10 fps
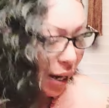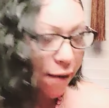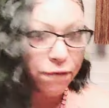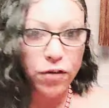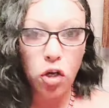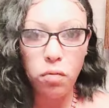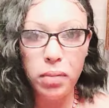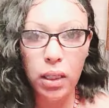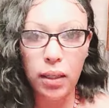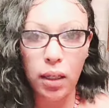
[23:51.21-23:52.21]
I feel
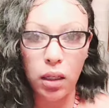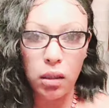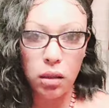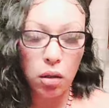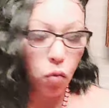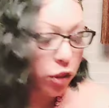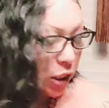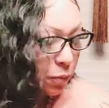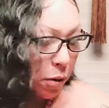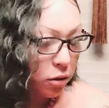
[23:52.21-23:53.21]
me again with
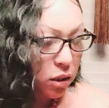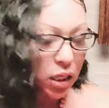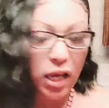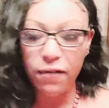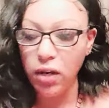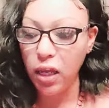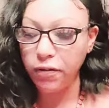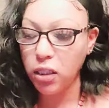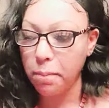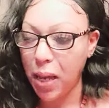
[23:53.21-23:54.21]
this person. Even if
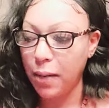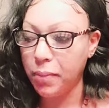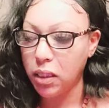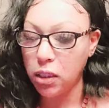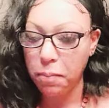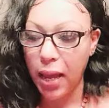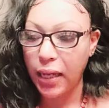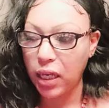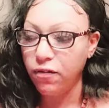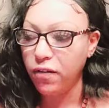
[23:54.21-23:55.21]
somebody been spying,
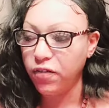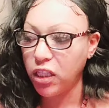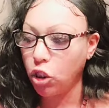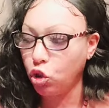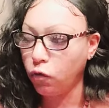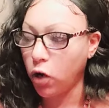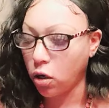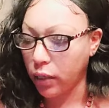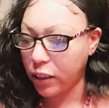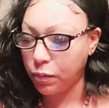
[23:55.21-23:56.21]
even if this is you,
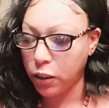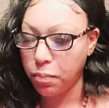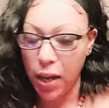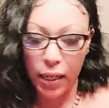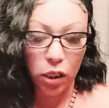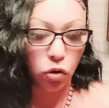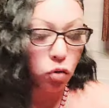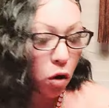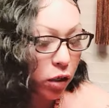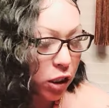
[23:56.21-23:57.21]
Virgo, that's been spying, and you
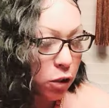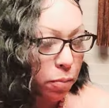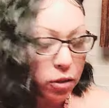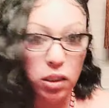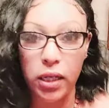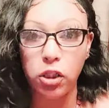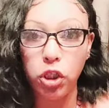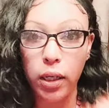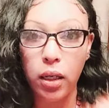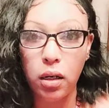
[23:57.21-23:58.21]
know that this person ain't
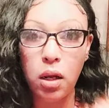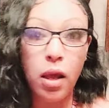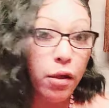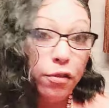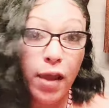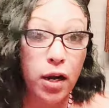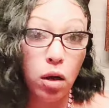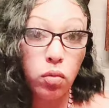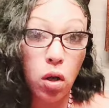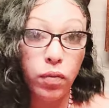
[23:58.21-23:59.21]
shit. They
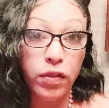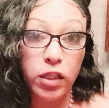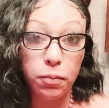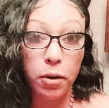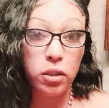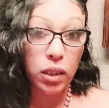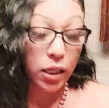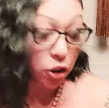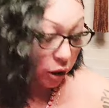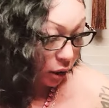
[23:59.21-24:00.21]
don't know that this person
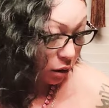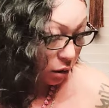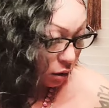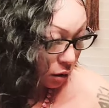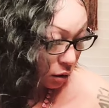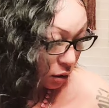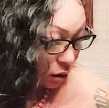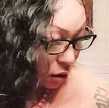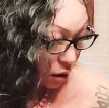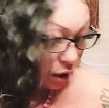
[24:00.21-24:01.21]
ain't shit.
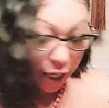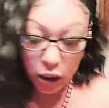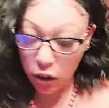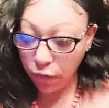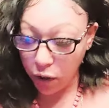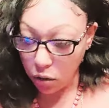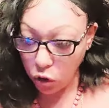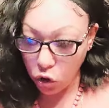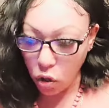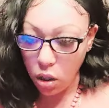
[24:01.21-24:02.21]
They just feel
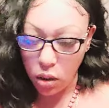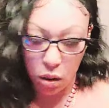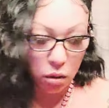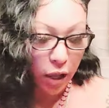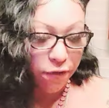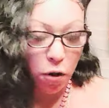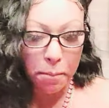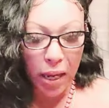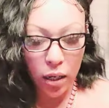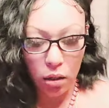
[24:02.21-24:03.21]
stronger. They feel
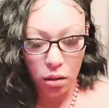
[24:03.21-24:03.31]
better.